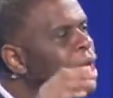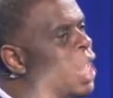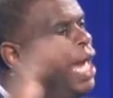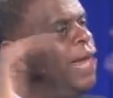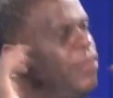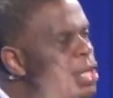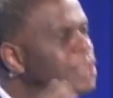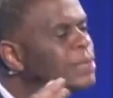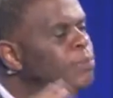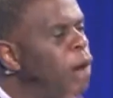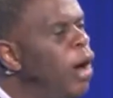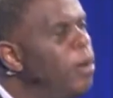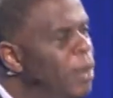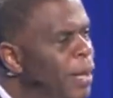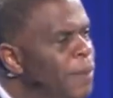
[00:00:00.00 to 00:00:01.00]
In this
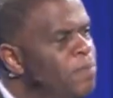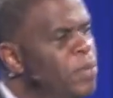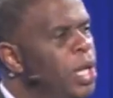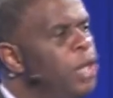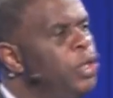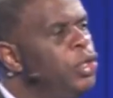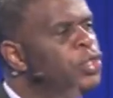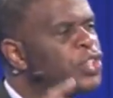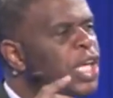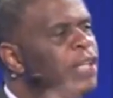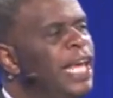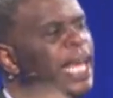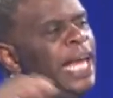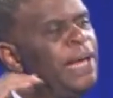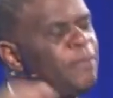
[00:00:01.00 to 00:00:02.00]
moment, you see
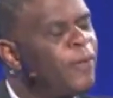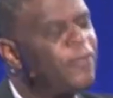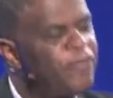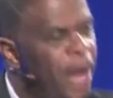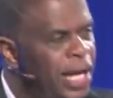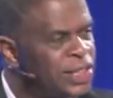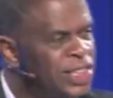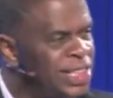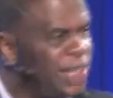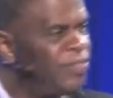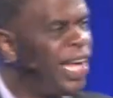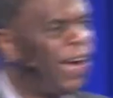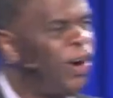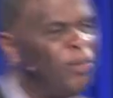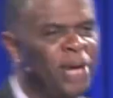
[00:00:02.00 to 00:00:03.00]
the imperfections of
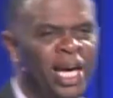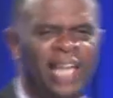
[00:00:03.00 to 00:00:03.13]
Naomi.